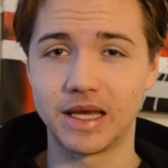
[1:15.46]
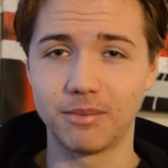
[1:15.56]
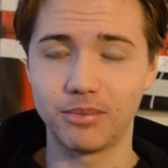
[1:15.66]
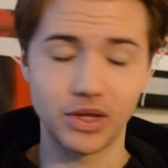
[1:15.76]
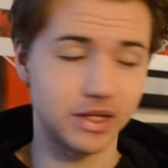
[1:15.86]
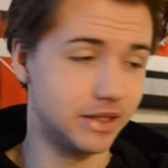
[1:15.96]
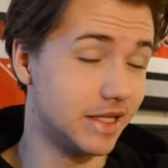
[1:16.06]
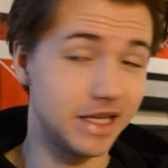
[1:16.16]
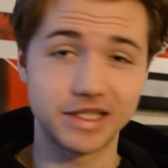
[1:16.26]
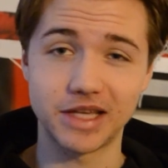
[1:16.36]
But
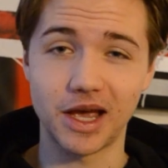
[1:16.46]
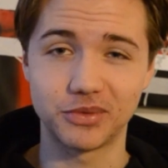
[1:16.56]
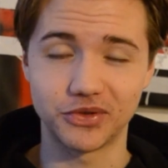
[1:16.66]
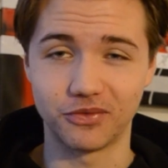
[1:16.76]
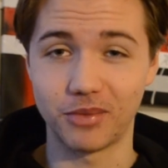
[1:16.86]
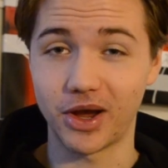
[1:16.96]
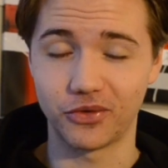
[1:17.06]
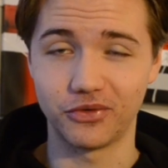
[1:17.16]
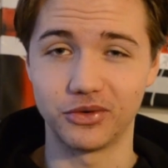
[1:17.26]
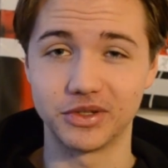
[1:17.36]
these types of
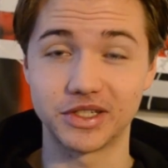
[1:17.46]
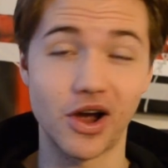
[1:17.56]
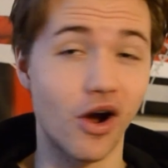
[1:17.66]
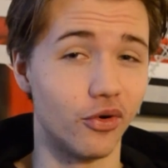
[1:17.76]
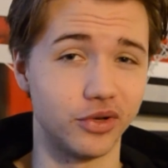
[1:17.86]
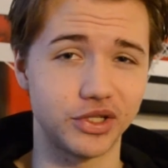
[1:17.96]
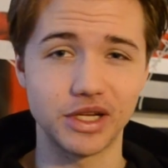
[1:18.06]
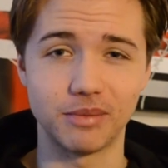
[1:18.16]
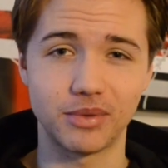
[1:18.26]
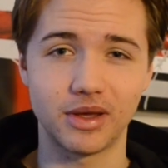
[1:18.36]
microphones aren't
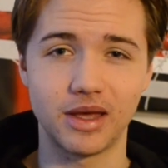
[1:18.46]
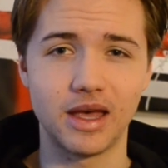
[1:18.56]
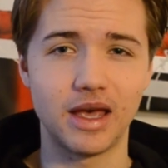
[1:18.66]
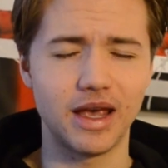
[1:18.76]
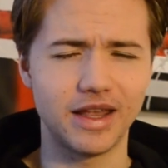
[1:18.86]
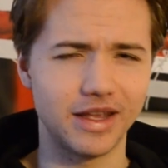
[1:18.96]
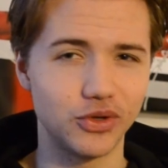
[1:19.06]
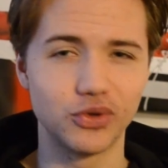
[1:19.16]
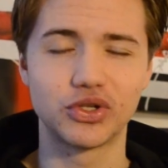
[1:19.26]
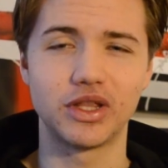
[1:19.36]
cheap, and they
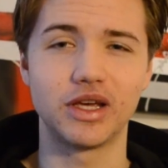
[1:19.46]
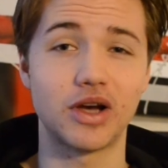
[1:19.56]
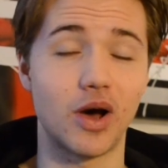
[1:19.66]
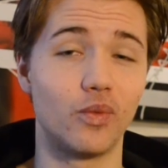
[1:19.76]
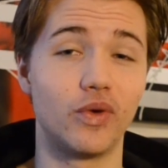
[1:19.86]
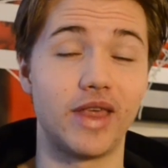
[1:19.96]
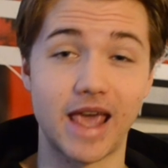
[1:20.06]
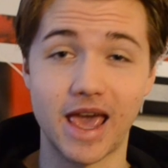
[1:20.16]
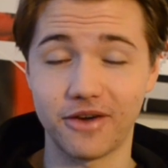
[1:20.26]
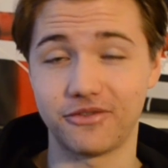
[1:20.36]
usually come with a
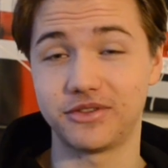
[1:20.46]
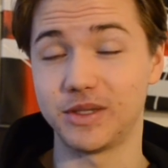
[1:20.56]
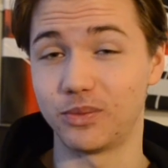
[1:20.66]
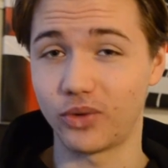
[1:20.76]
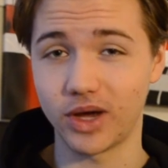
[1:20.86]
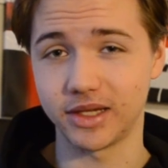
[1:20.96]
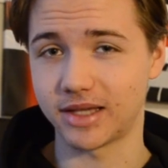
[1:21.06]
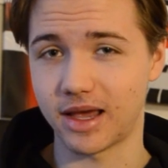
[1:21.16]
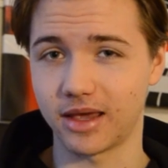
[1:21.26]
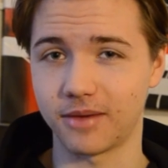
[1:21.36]
hefty price
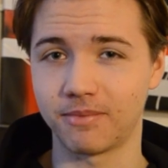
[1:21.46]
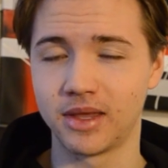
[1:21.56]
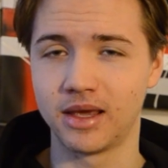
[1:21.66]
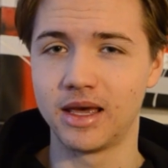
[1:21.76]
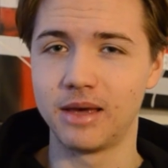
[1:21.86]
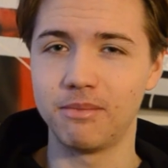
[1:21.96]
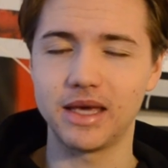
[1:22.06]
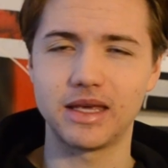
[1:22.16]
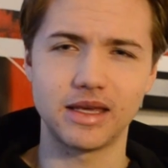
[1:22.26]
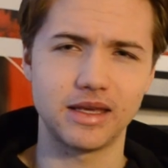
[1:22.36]
tag,
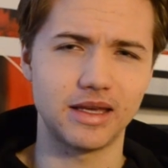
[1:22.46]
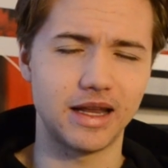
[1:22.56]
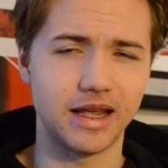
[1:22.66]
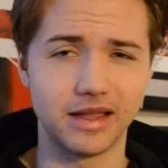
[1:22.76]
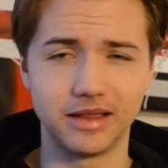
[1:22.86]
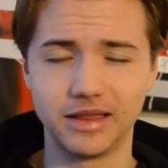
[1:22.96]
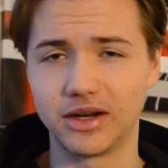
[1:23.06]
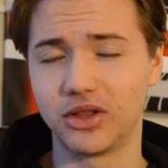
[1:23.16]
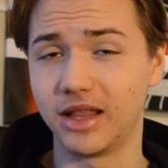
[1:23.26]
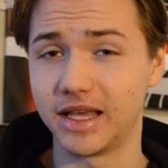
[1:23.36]
making it a
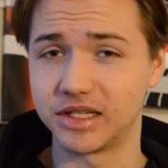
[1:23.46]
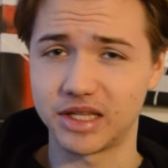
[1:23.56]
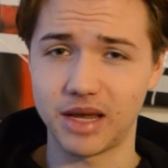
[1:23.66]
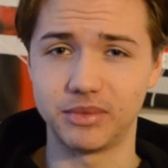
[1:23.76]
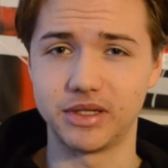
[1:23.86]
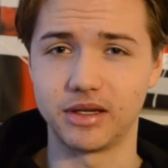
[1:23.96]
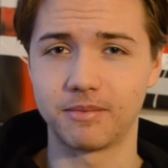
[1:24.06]
little less tempting.